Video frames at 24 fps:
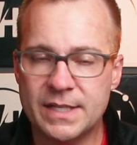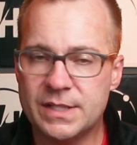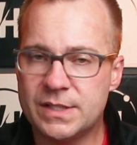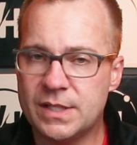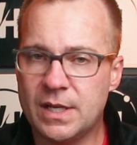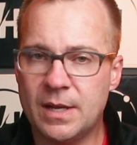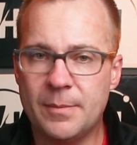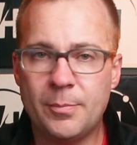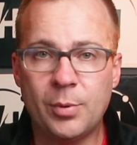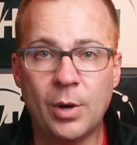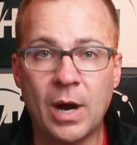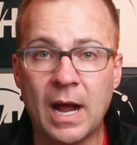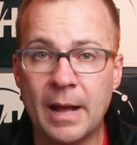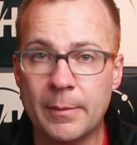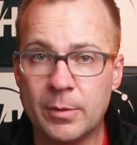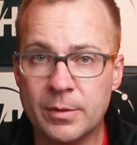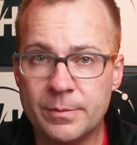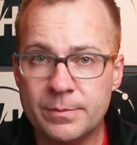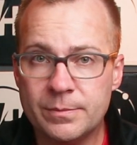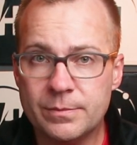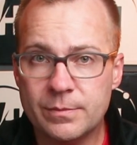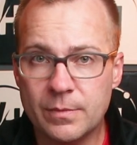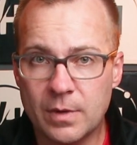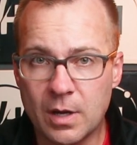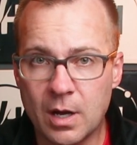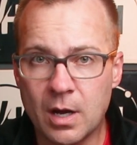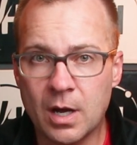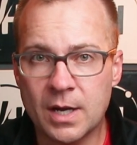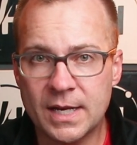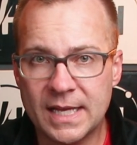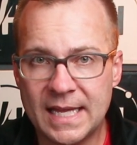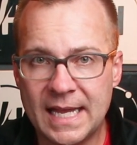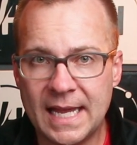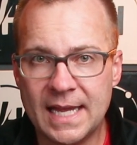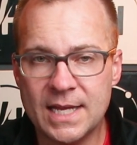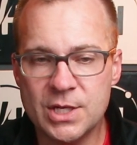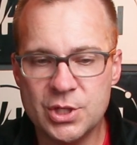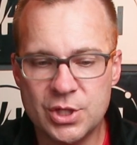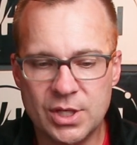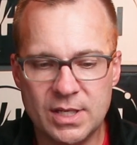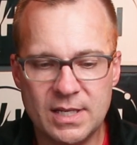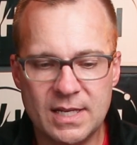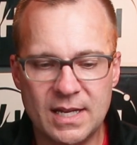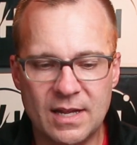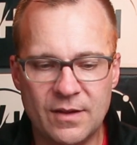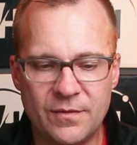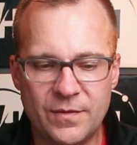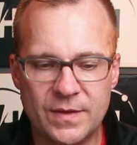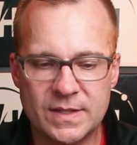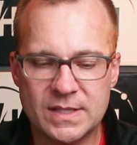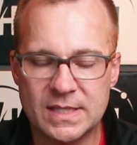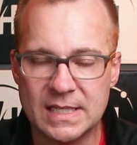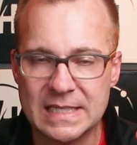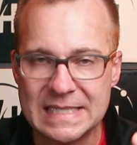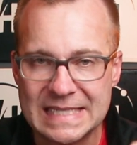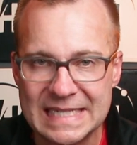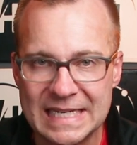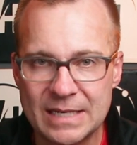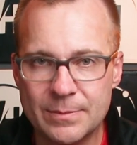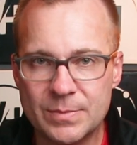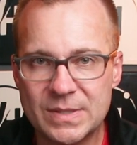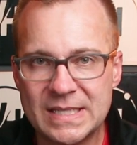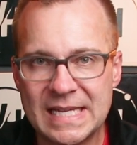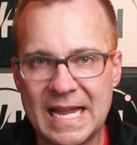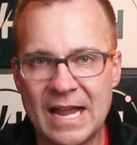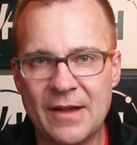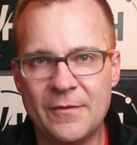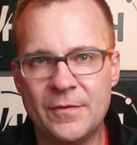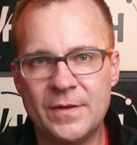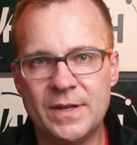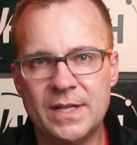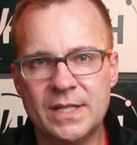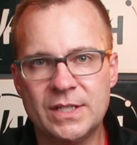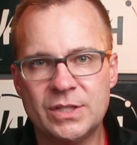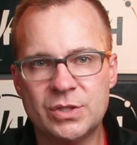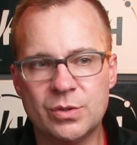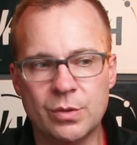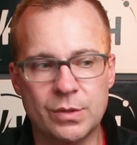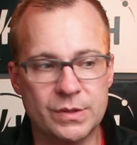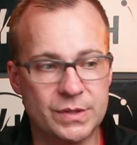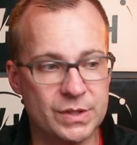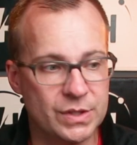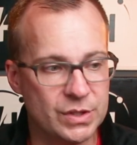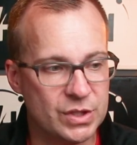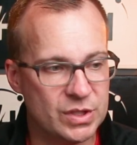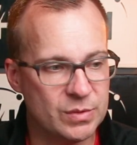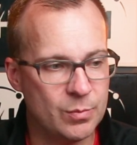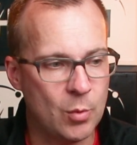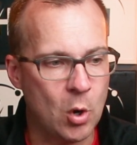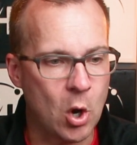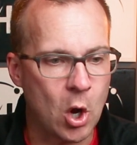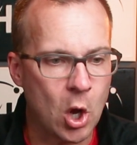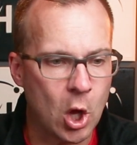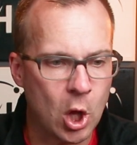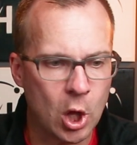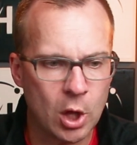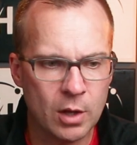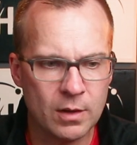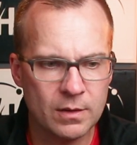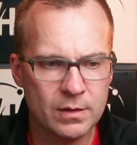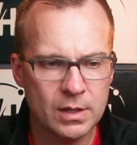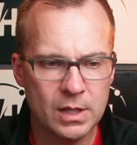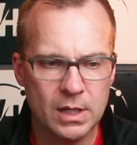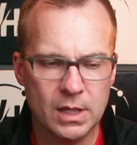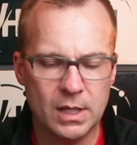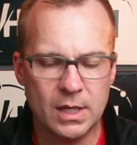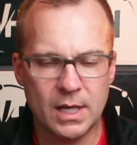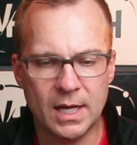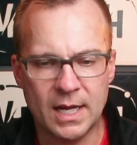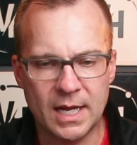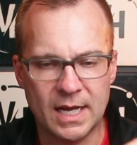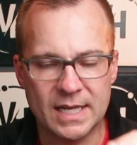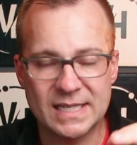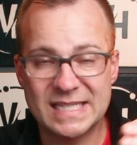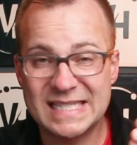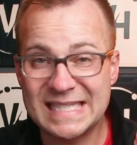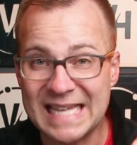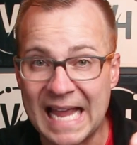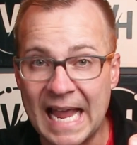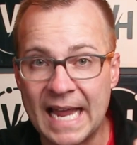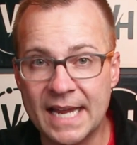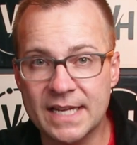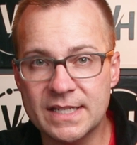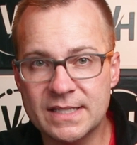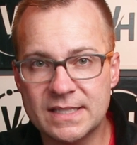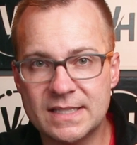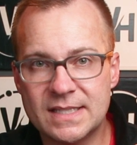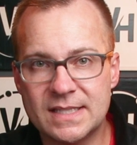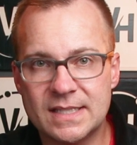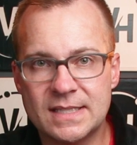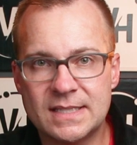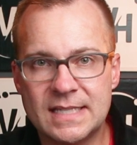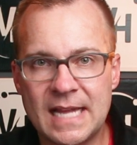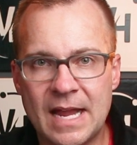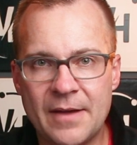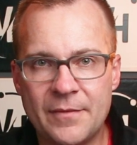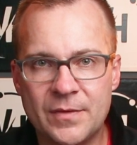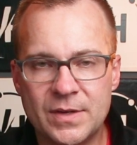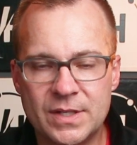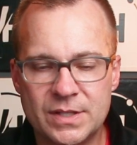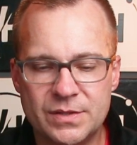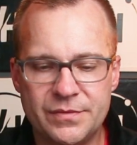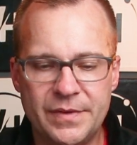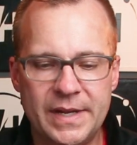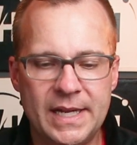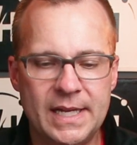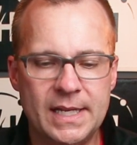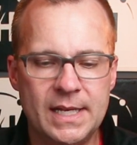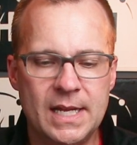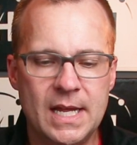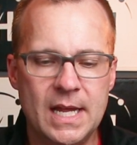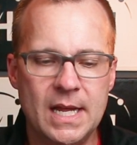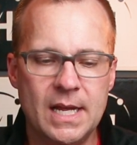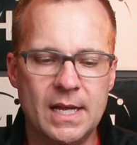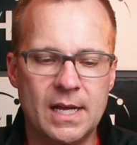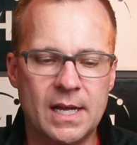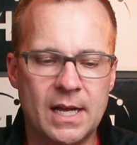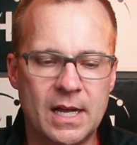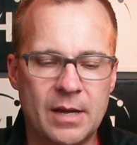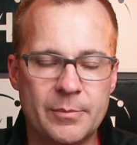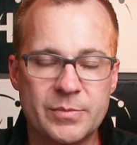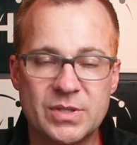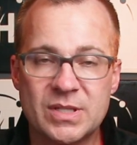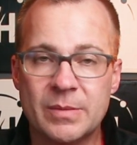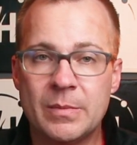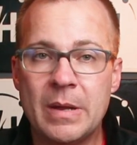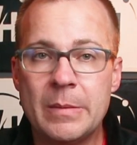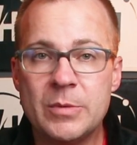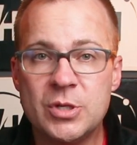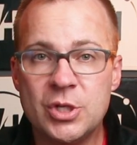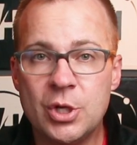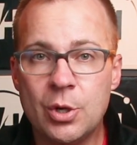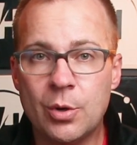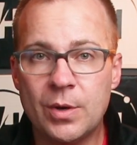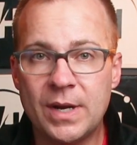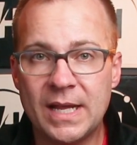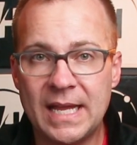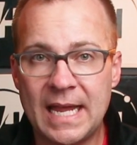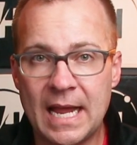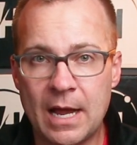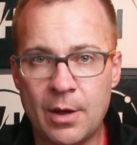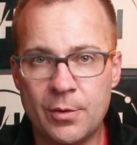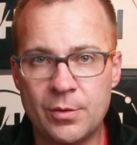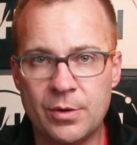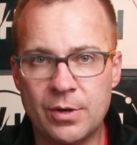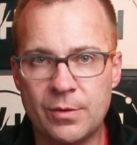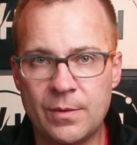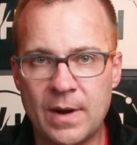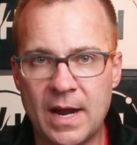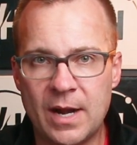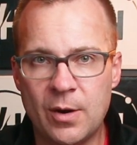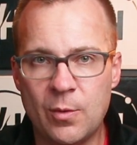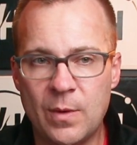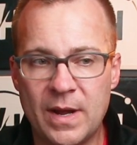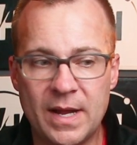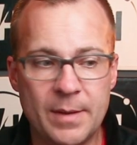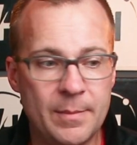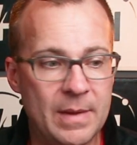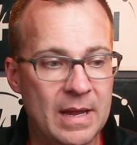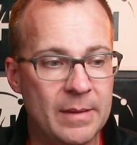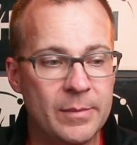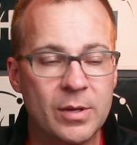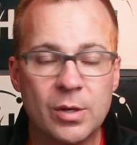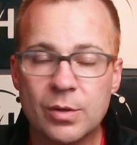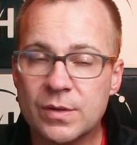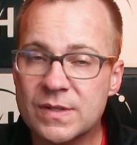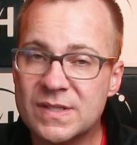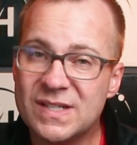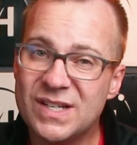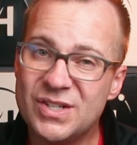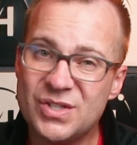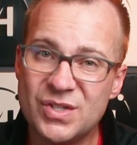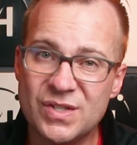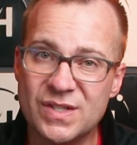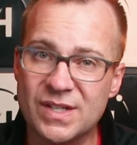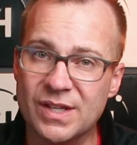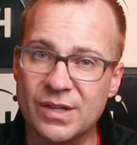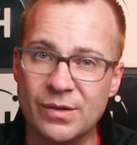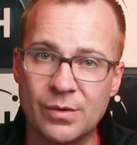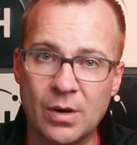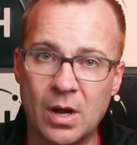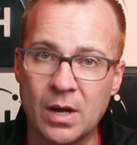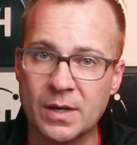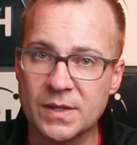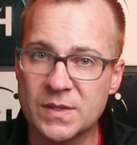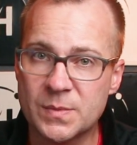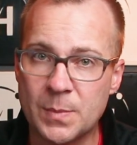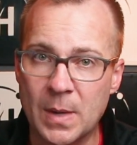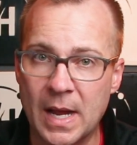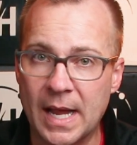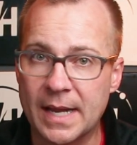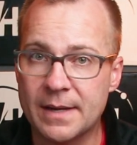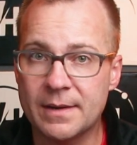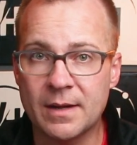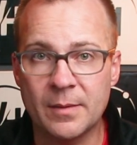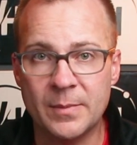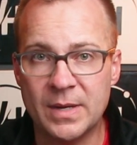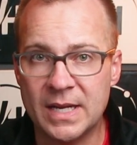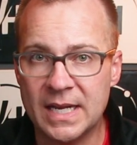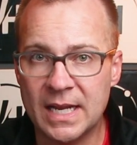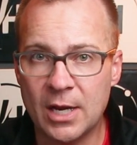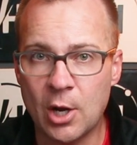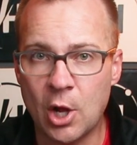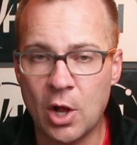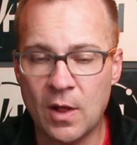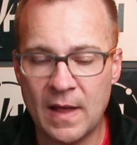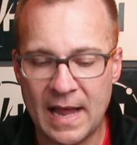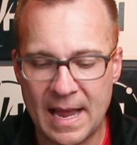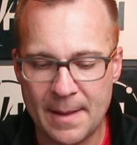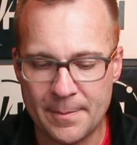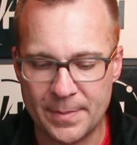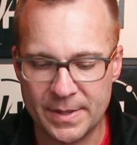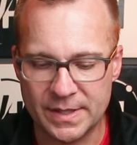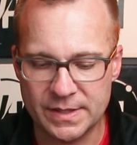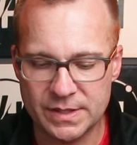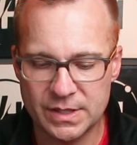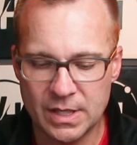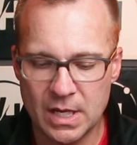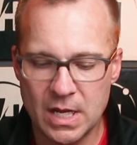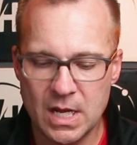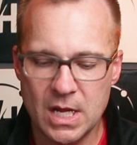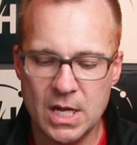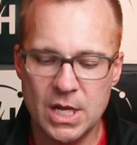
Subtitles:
is a problem on occasion if it's a deep saphenous or it's a small sized saphenous vein. Sometimes you don't encounter it right away. Maybe your incision's in the wrong spot. I mean, it all happens.